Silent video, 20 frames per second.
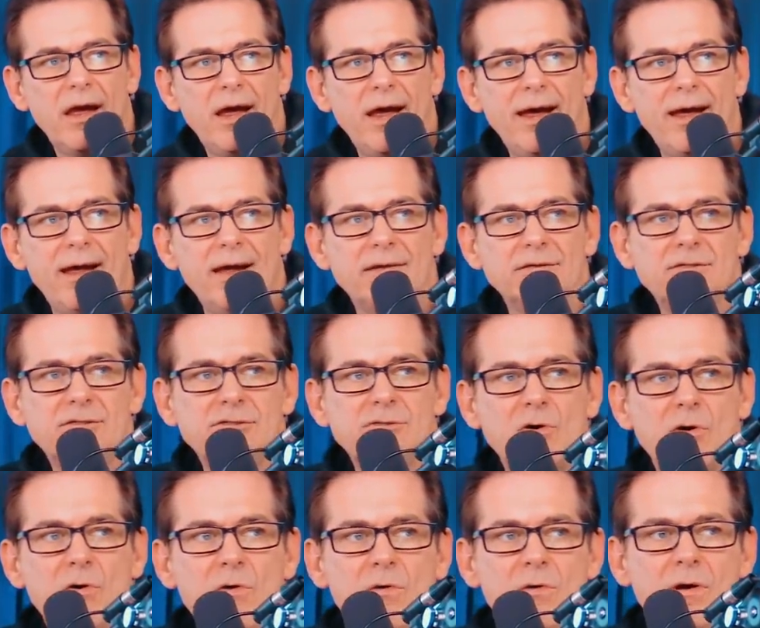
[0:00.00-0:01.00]
And
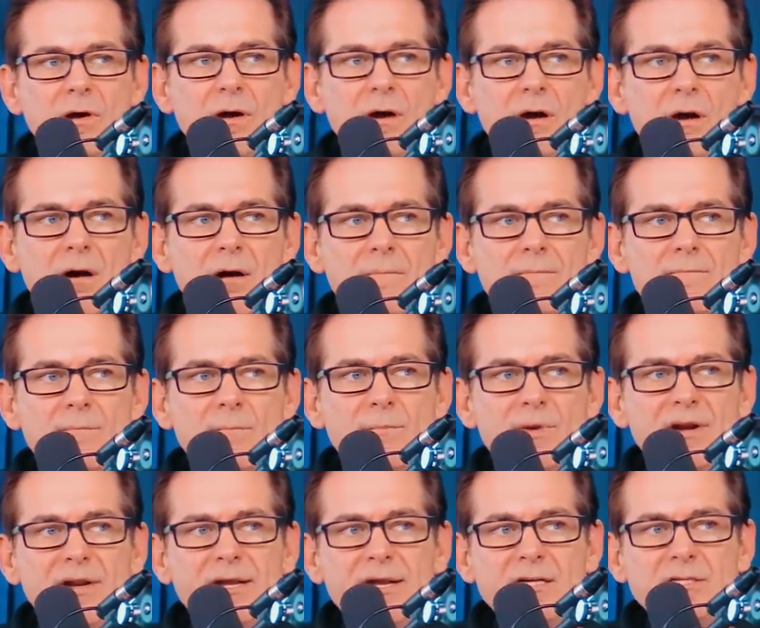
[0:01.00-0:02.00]
so,
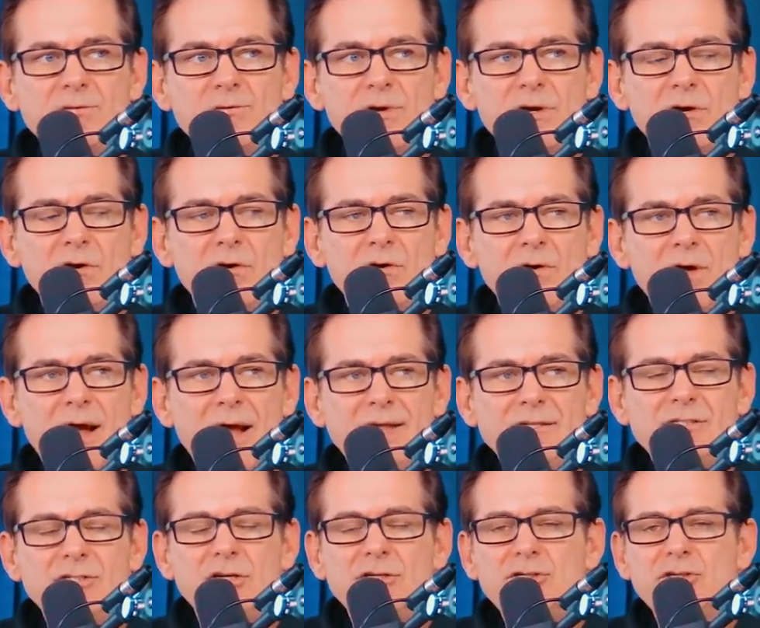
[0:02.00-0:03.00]
but Israel
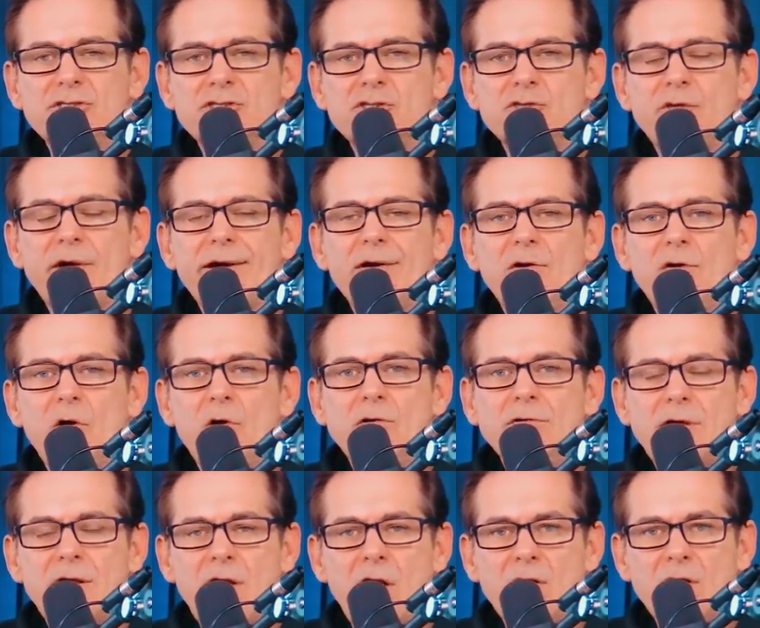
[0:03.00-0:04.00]
has such a
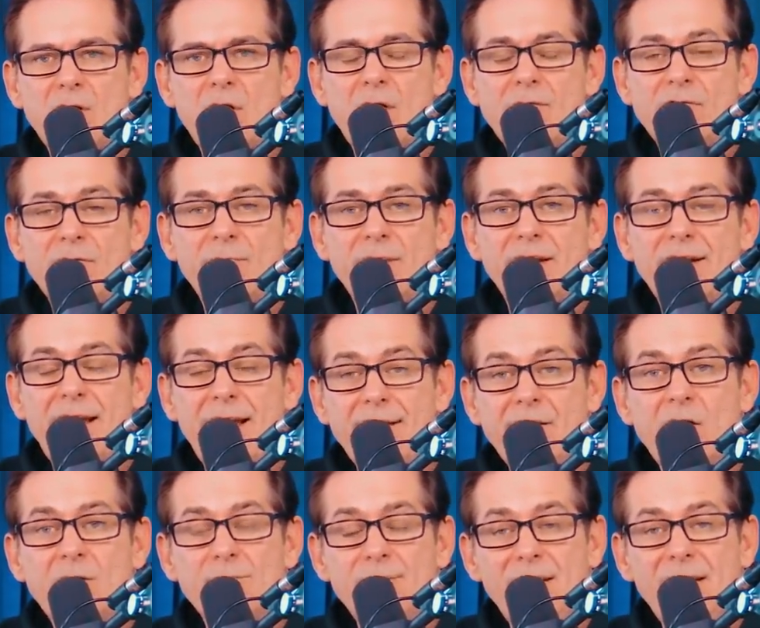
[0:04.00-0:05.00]
stranglehold on our government
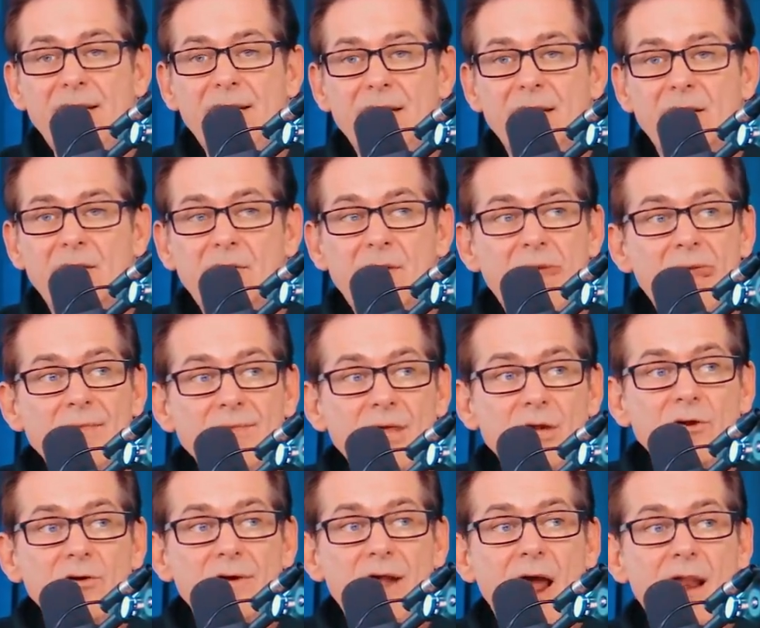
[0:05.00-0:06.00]
and our media
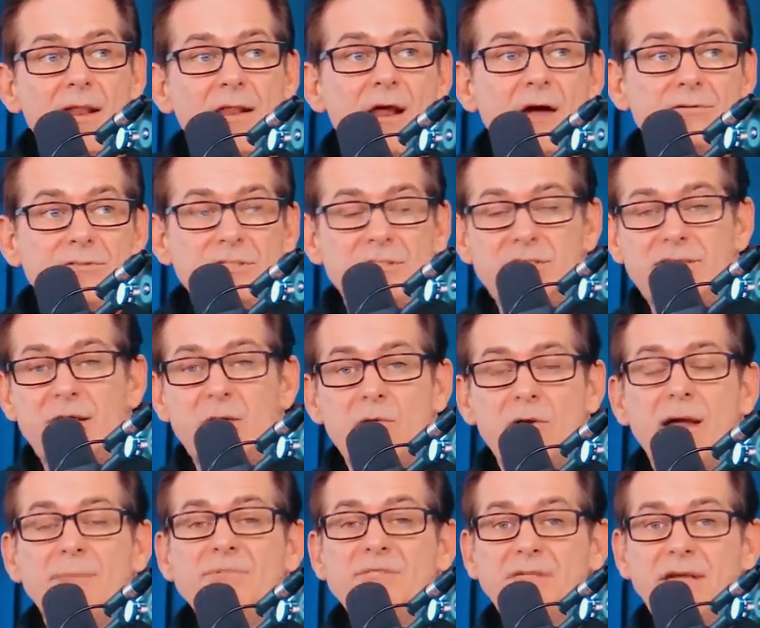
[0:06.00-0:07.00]
that you're not allowed to say
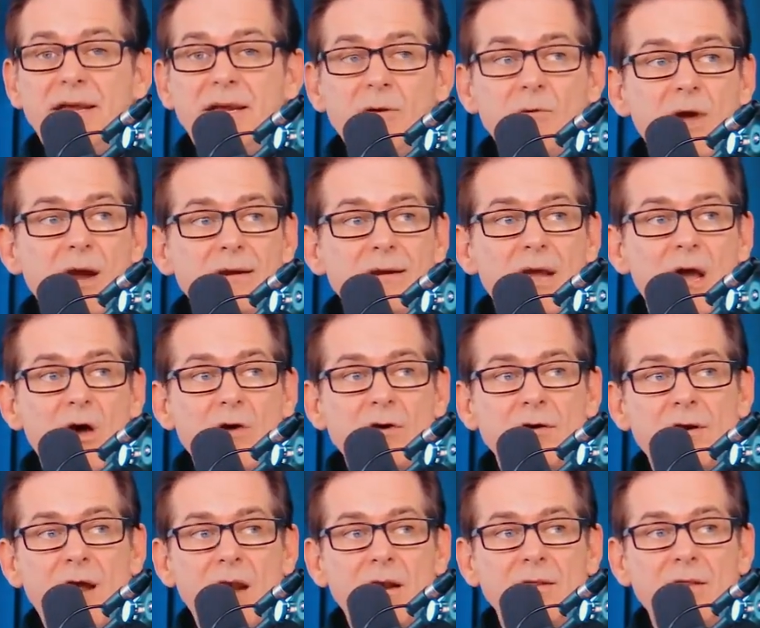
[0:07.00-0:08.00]
what I'm saying right now.
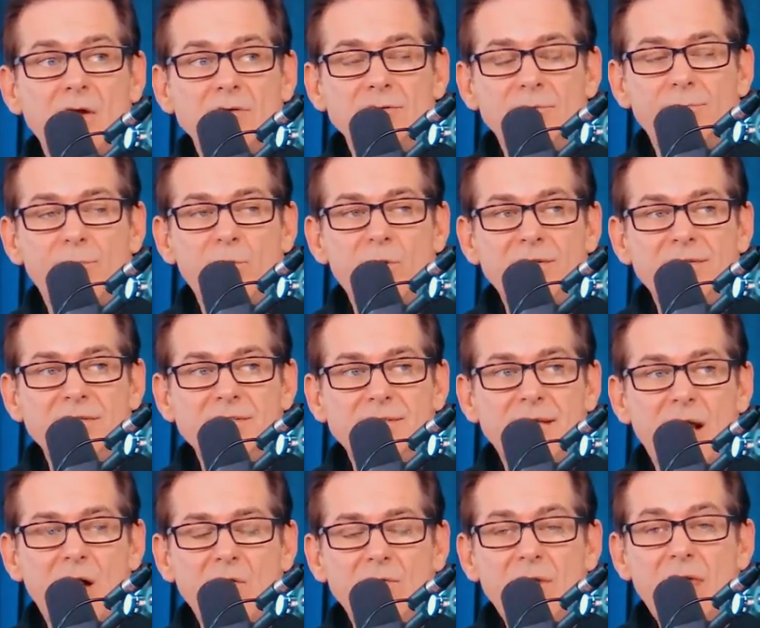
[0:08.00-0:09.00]
You're not allowed to point this
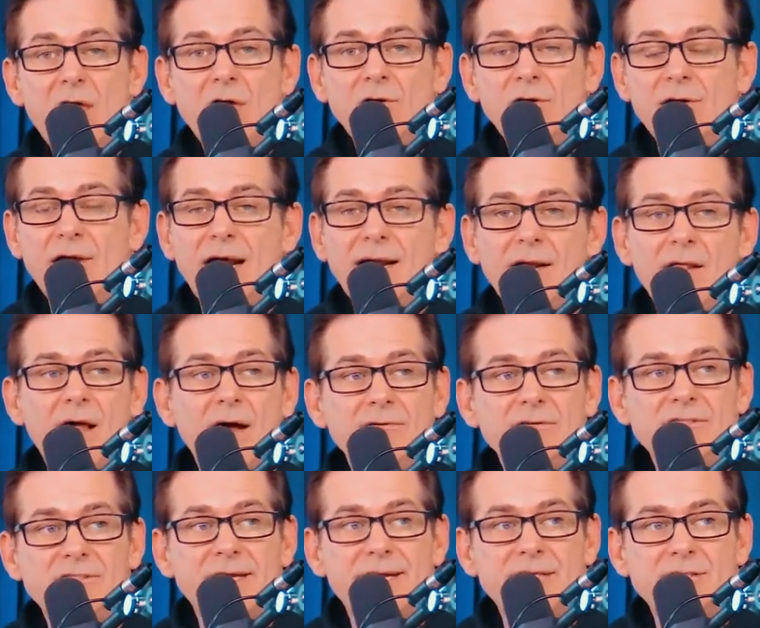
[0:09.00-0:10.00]
out. You're not
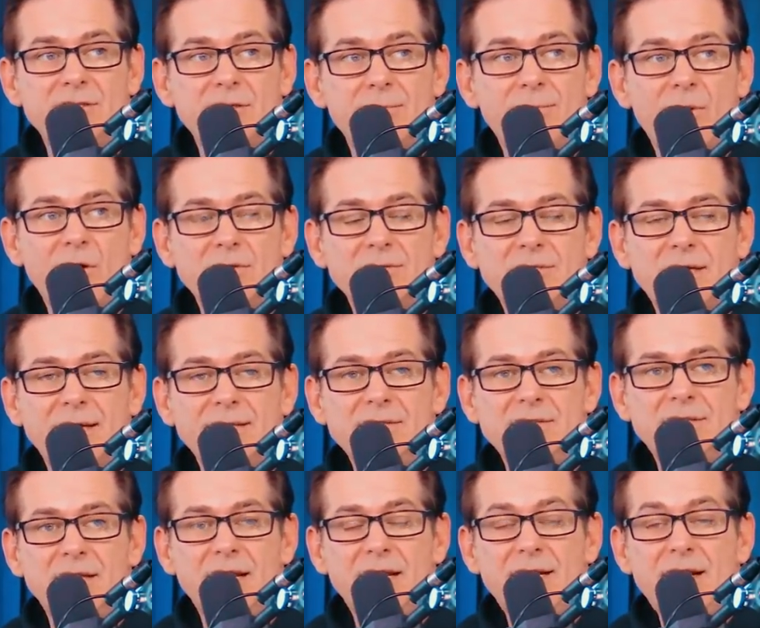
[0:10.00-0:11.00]
allowed to say it's an apartheid
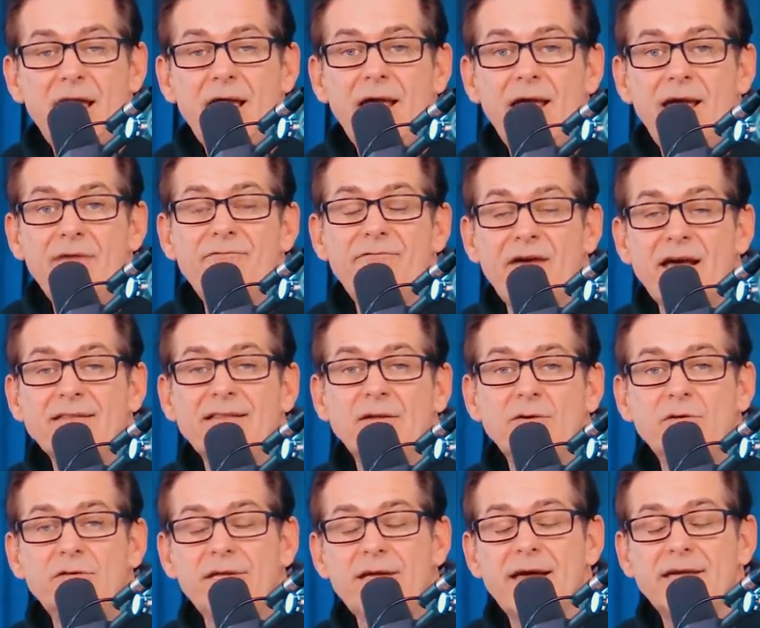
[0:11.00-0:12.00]
state. In fact, they
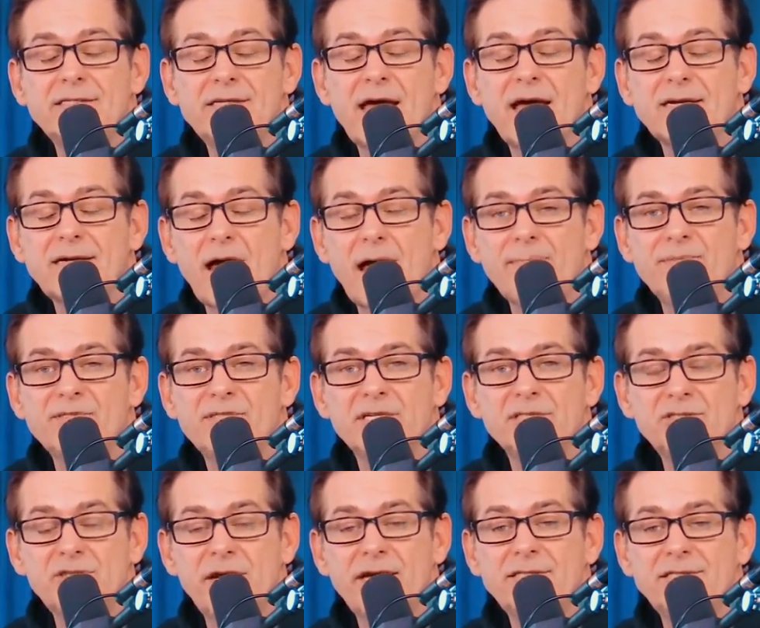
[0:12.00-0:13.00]
do the exact
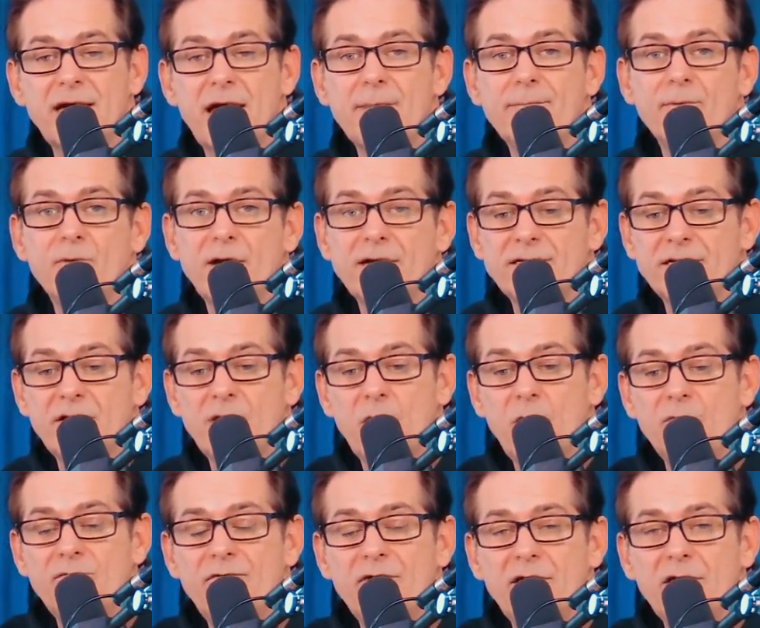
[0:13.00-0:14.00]
opposite. Jake Tapper, I did a
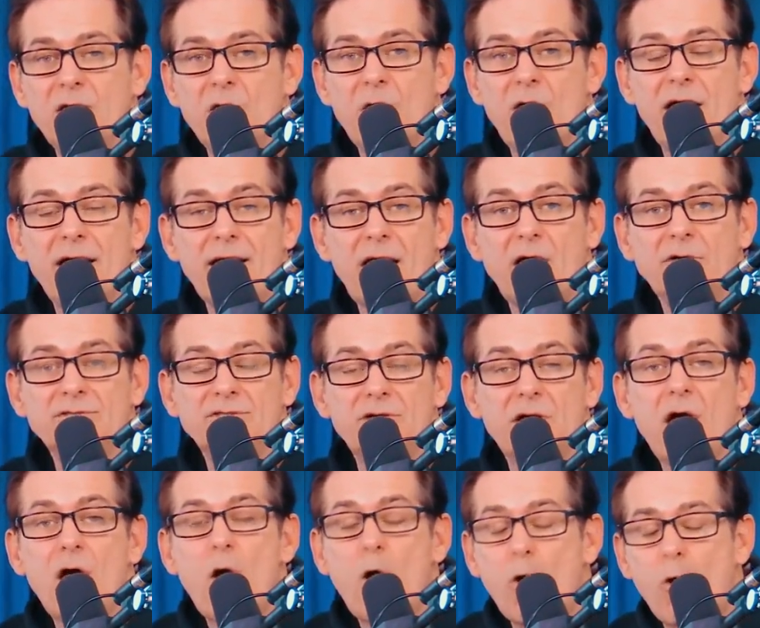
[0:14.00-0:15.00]
whole video on how
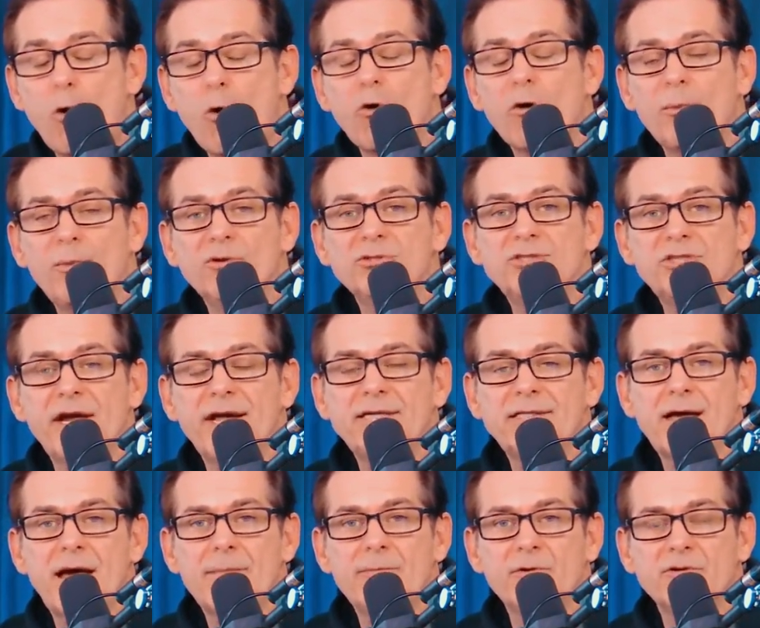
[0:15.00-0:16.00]
horrible
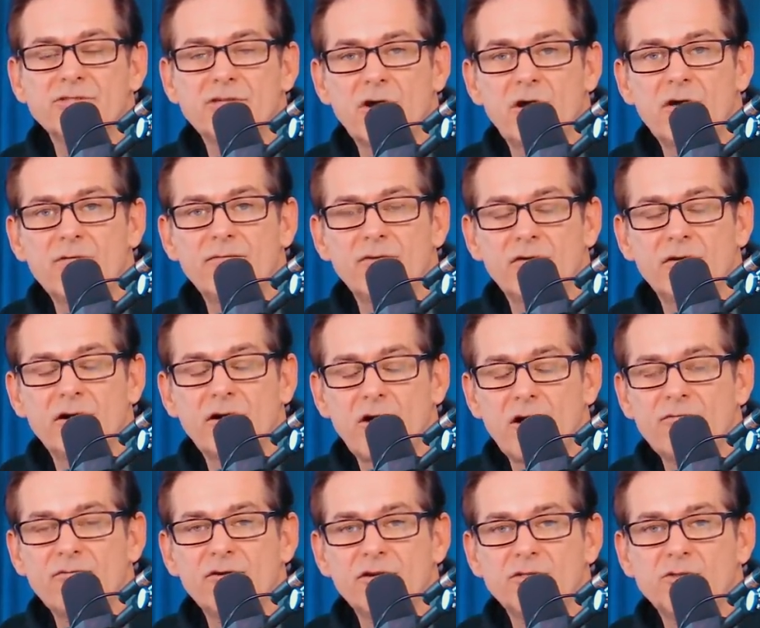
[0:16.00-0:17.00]
Jake Tapper's
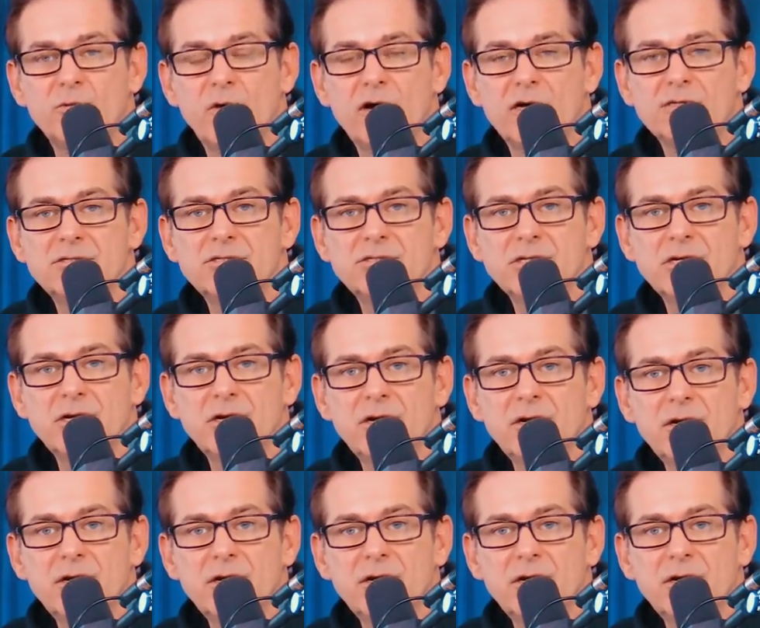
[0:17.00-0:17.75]
coverage was